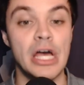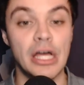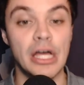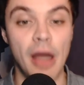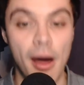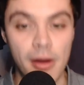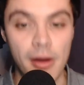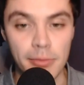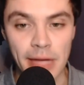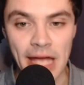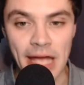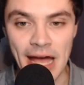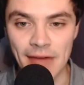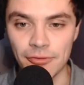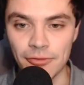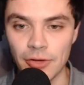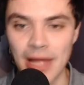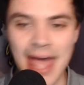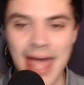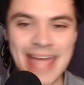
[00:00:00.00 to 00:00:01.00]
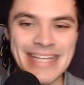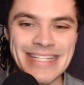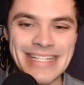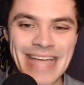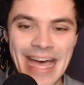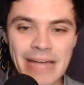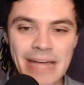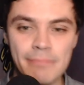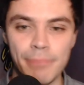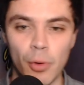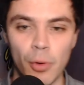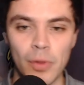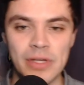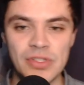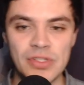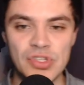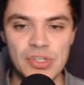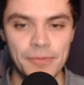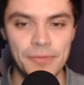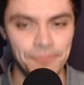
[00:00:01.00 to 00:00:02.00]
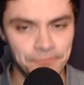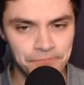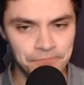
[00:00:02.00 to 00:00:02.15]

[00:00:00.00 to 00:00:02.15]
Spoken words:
Connor McCaffrey had 10 points